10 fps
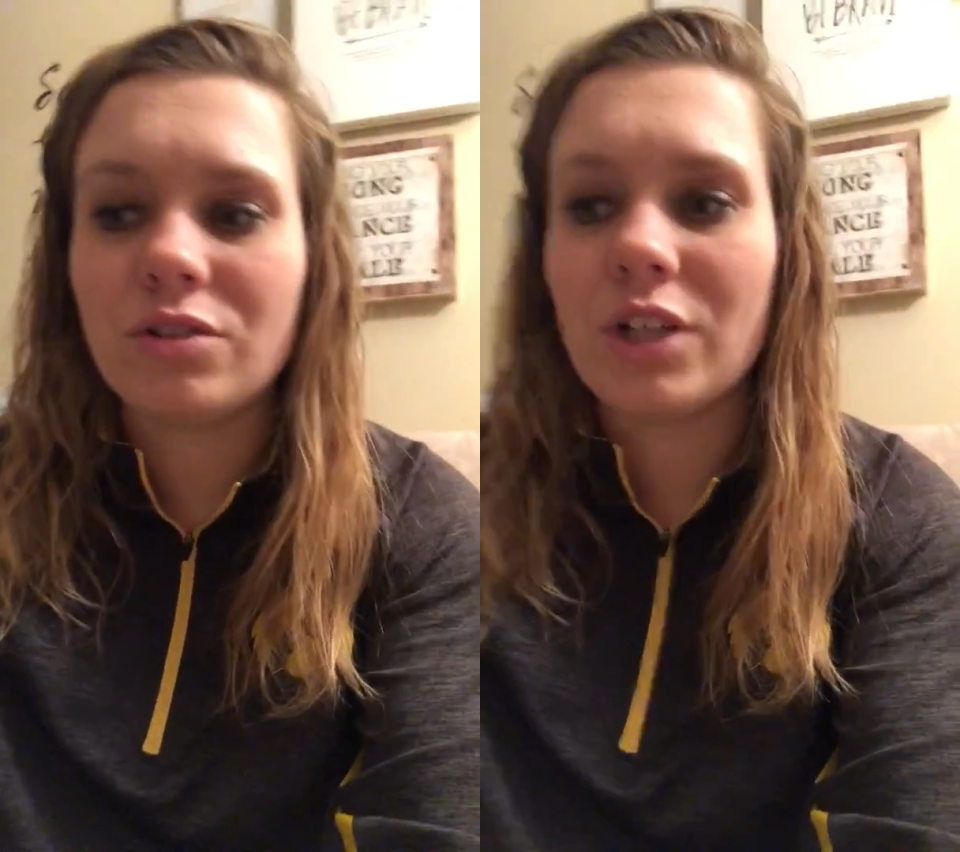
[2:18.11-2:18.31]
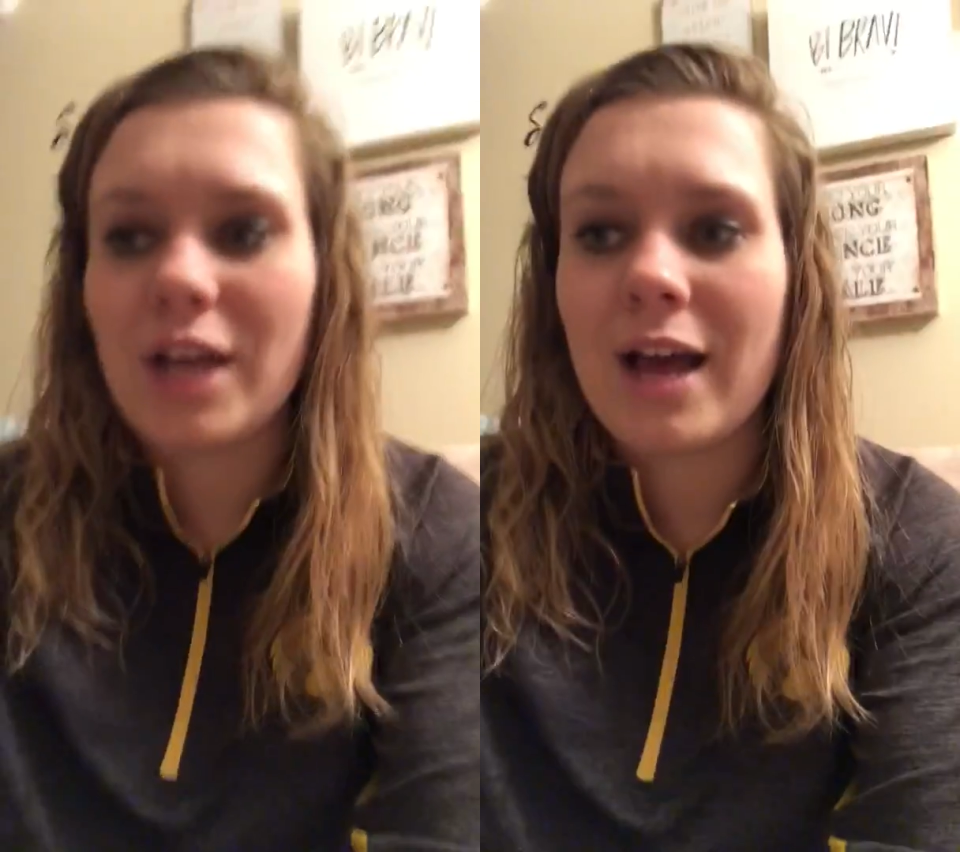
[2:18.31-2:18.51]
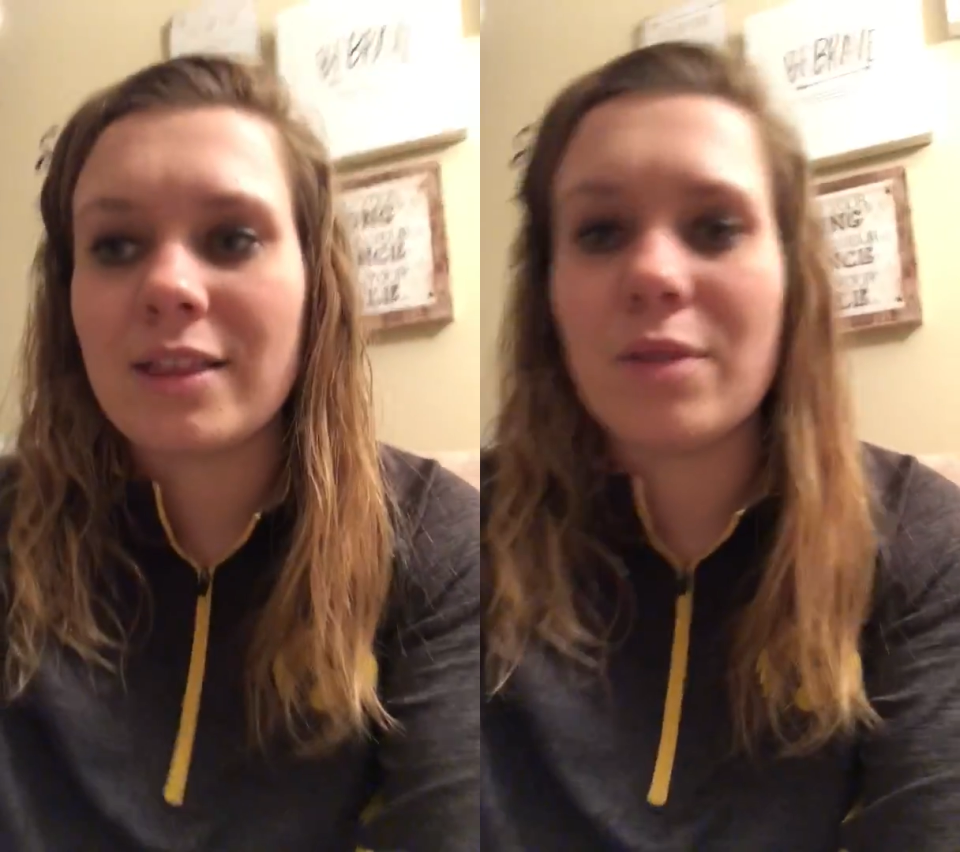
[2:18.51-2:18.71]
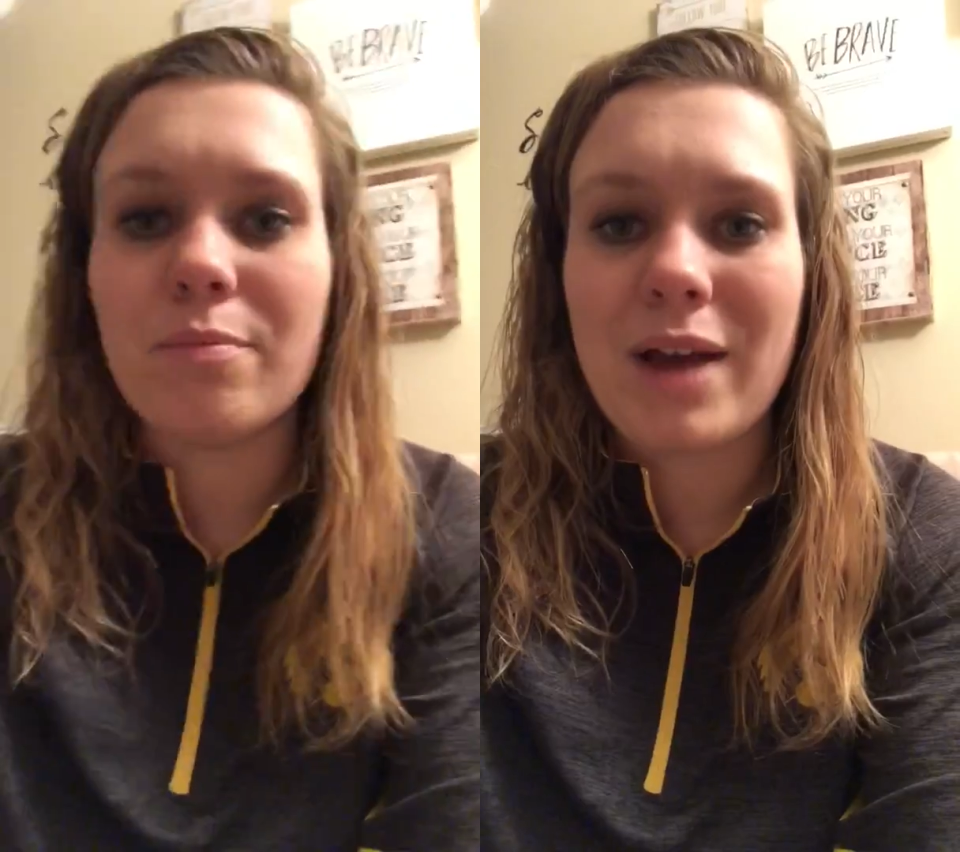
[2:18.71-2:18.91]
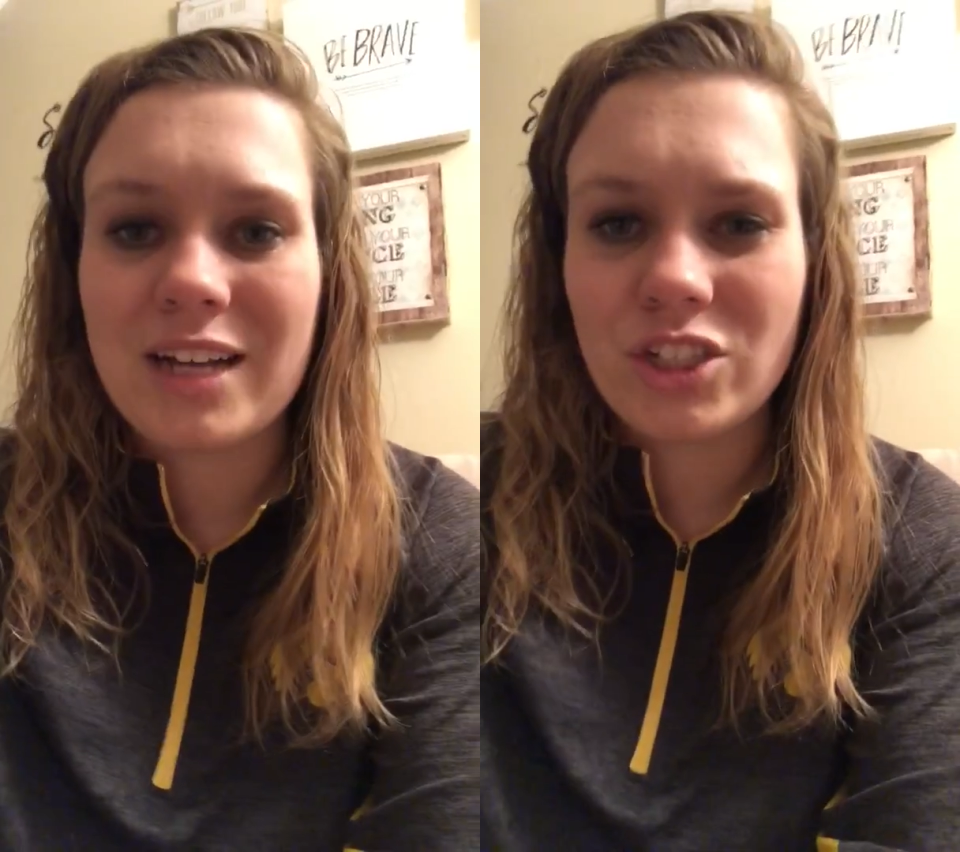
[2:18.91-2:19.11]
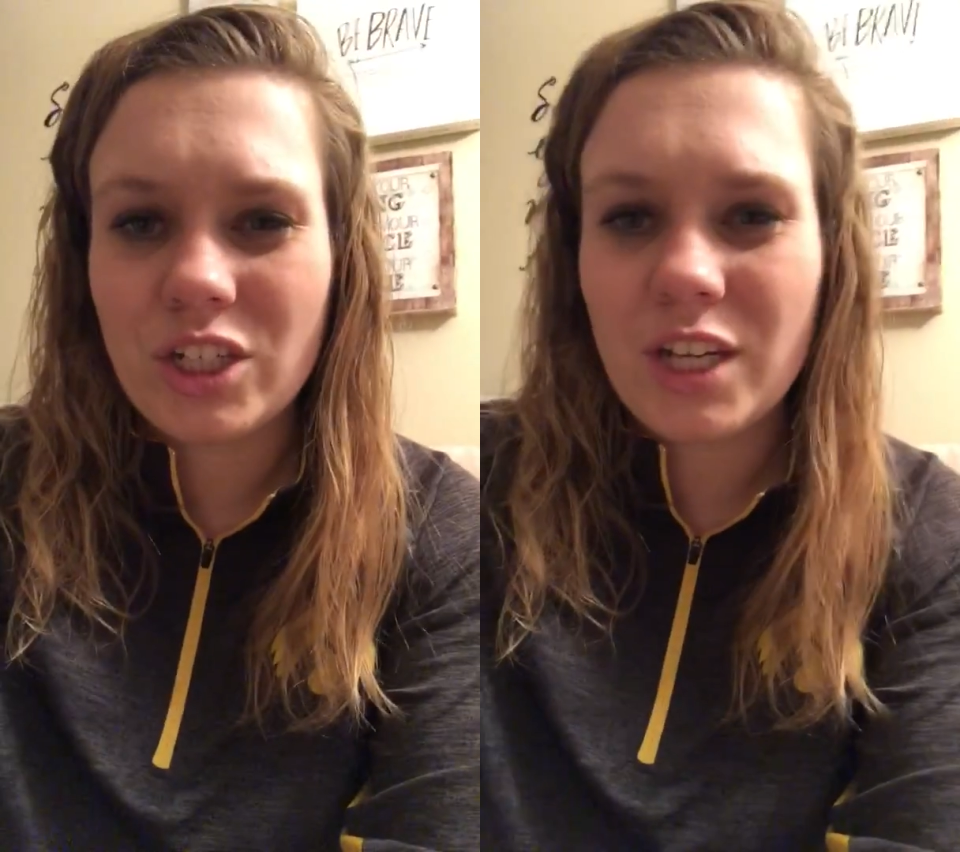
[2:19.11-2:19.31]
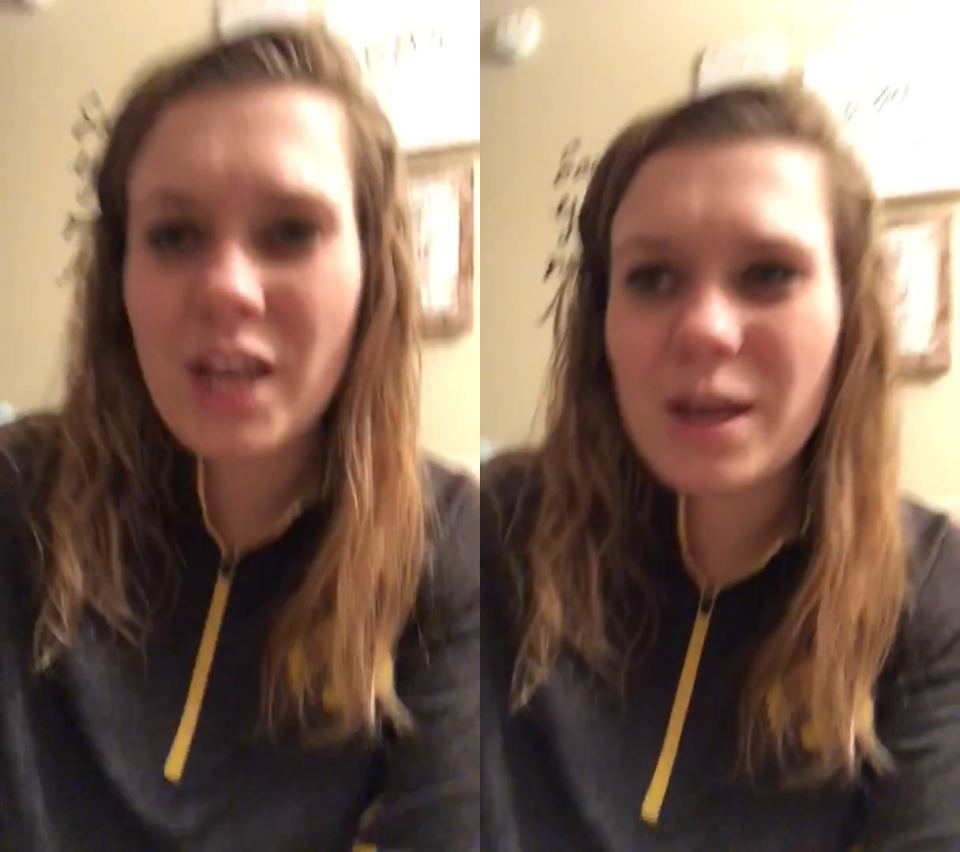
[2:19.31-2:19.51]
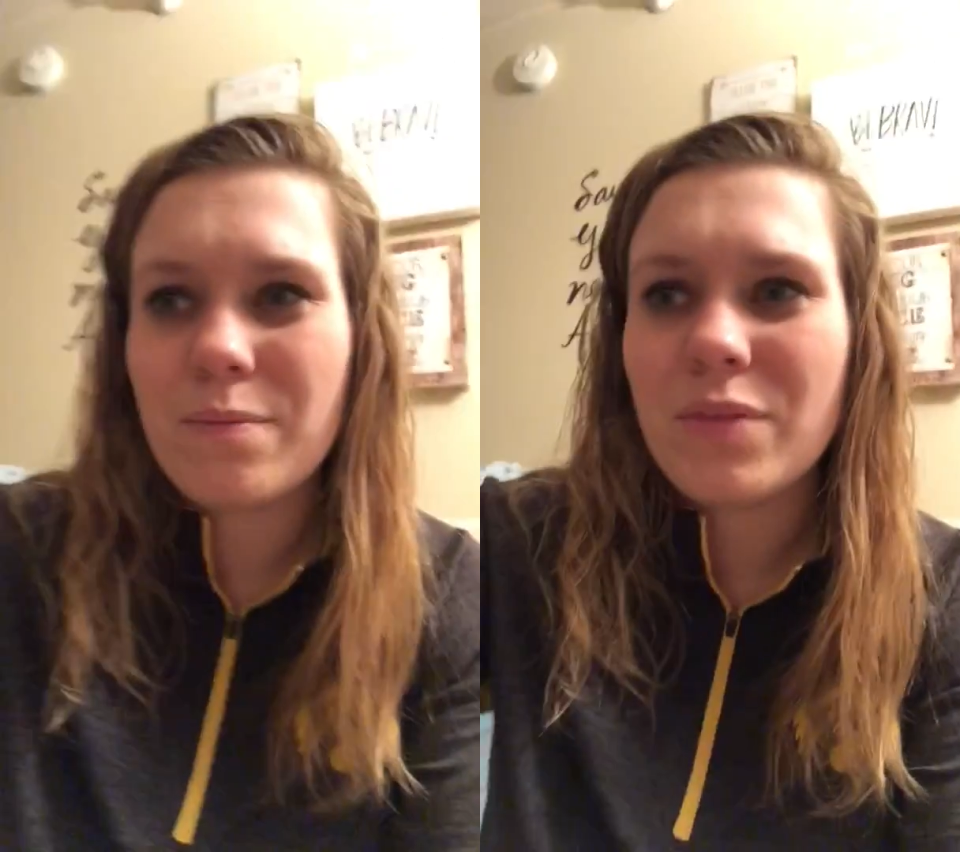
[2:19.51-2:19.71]
look at the matching
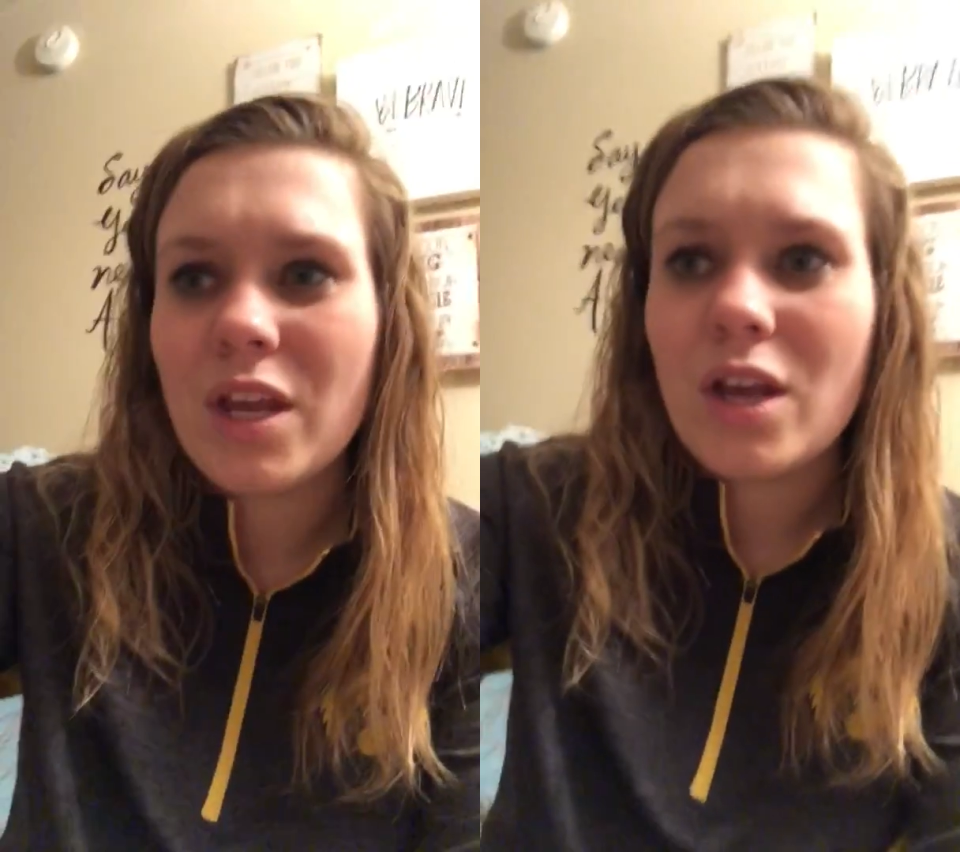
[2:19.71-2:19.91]
game,